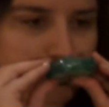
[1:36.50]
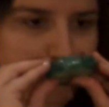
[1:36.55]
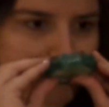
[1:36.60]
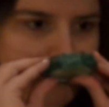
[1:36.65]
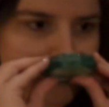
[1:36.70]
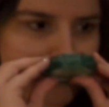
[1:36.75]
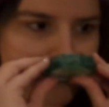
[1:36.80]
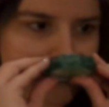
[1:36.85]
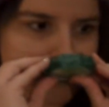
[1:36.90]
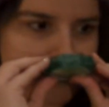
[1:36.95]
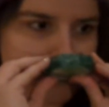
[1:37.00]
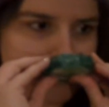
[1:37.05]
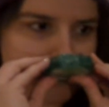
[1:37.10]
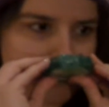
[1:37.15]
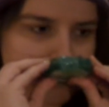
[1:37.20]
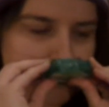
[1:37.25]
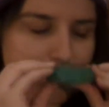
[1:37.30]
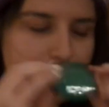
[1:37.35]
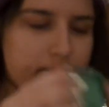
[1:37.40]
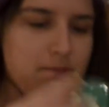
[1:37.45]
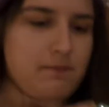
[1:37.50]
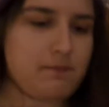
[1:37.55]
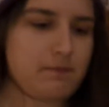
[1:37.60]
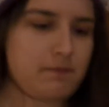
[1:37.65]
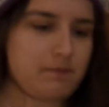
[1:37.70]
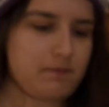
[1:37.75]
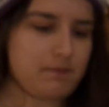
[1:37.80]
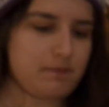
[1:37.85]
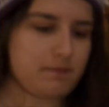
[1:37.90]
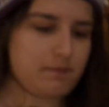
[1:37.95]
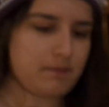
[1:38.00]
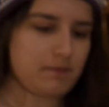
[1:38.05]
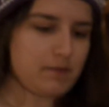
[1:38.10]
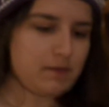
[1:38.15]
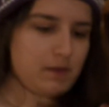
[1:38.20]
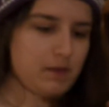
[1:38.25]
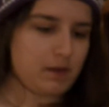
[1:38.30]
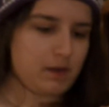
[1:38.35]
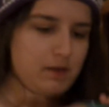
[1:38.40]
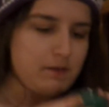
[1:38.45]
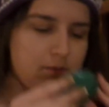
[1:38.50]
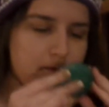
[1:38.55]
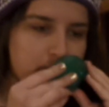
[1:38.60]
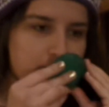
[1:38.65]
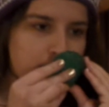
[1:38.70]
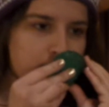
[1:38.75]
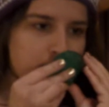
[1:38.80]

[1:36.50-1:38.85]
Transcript: (silence)